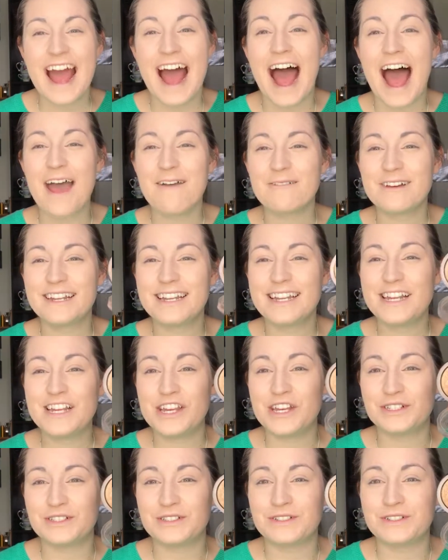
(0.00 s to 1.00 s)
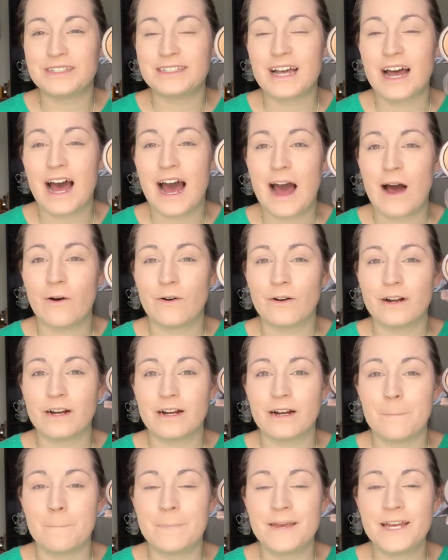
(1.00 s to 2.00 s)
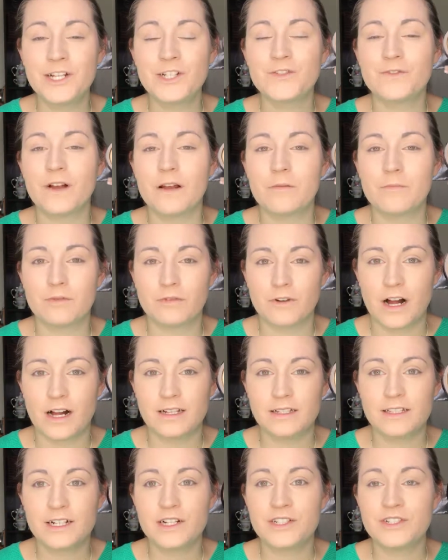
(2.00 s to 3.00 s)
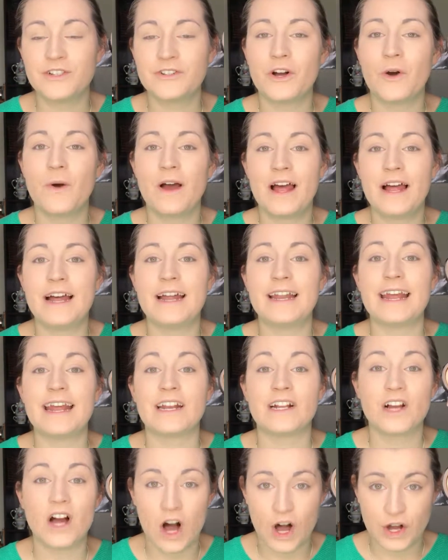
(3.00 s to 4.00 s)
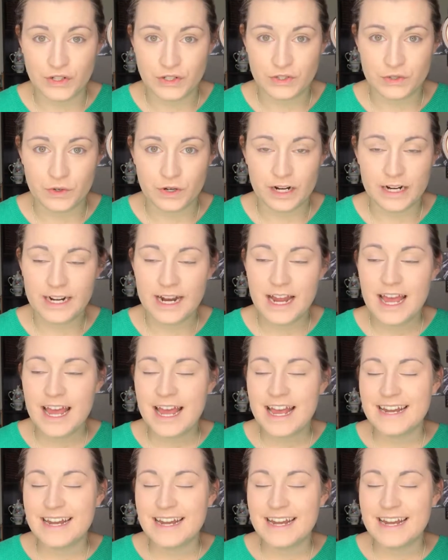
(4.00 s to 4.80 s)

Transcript: I'm gonna use our Beachfront Bronzer to go ahead and contour.